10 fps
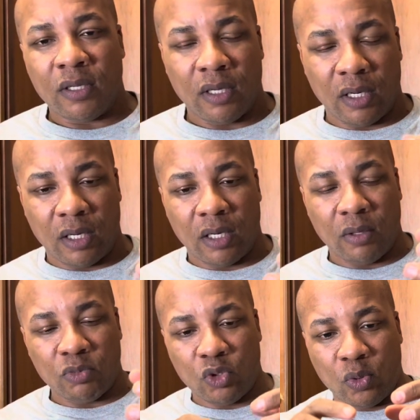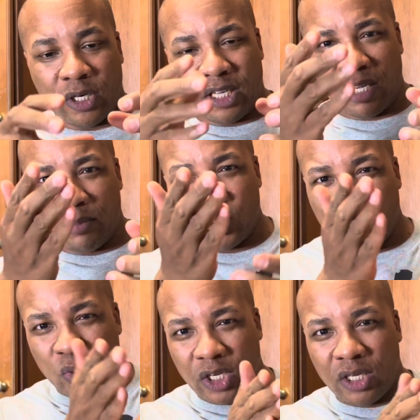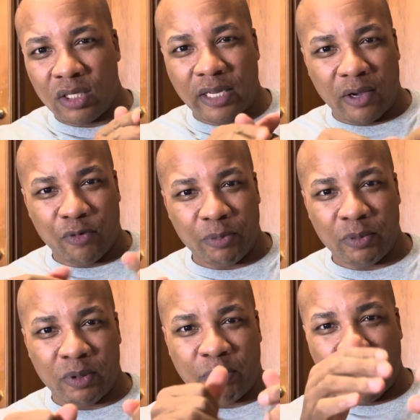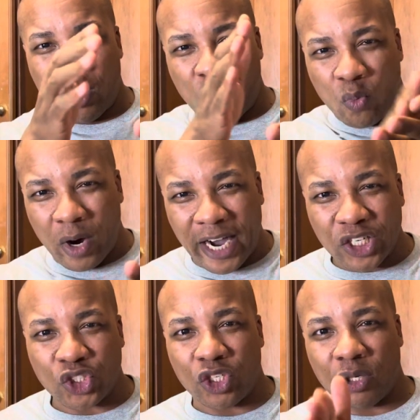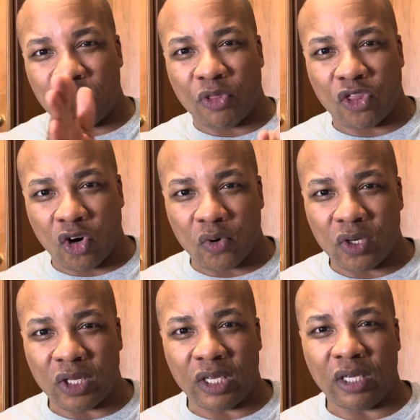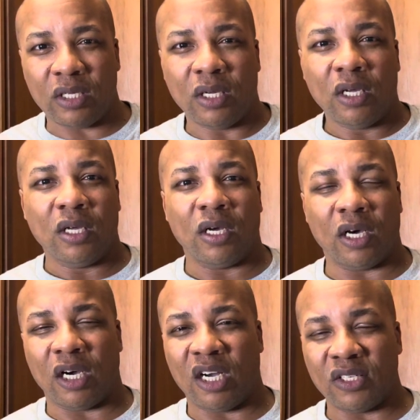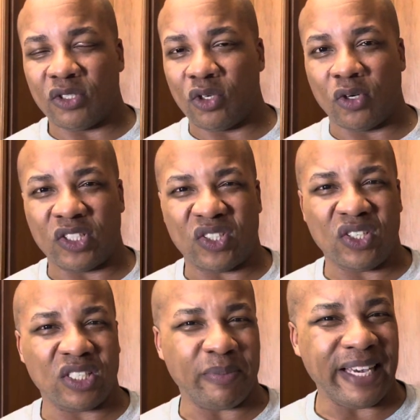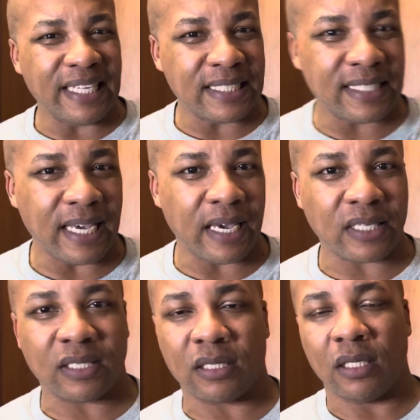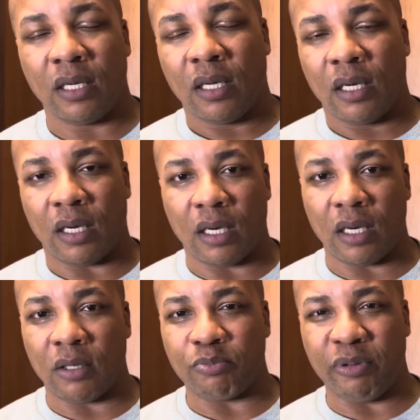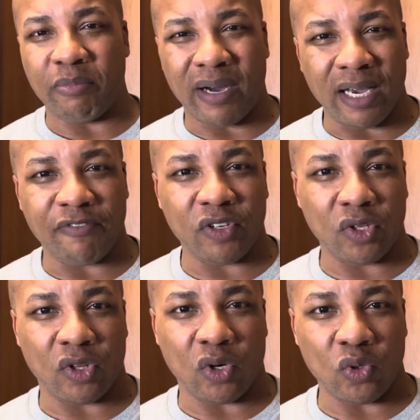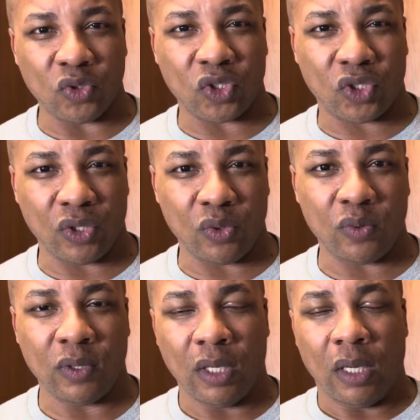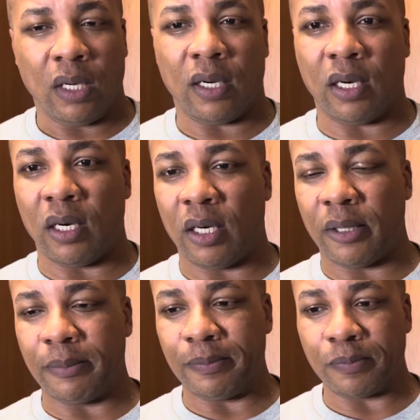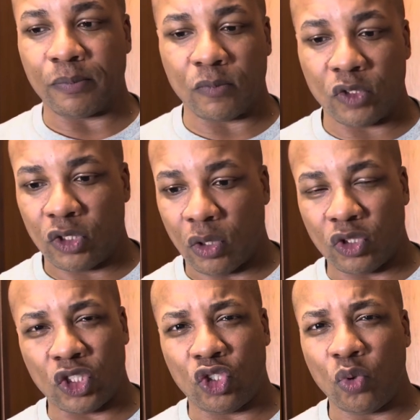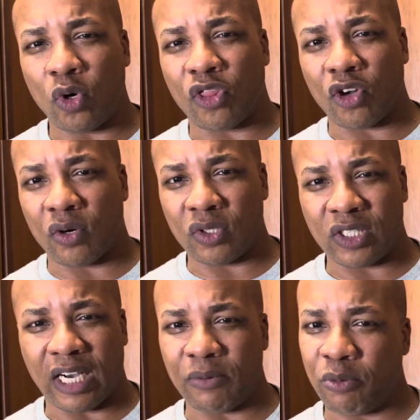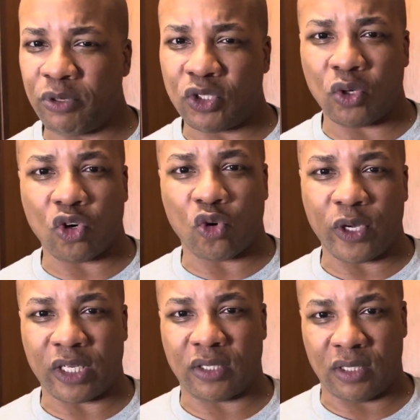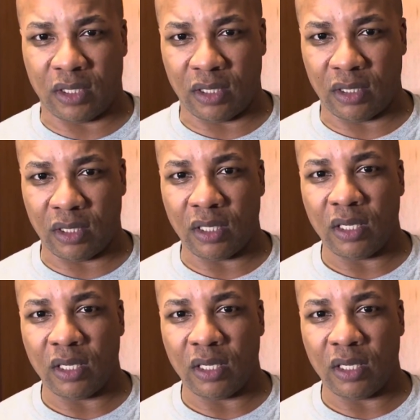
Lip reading: You want to get in between, like rip them apart, wash them thoroughly. You're going to see some insects. Be mindful of those too. So just do a thorough job. Don't be so quick to,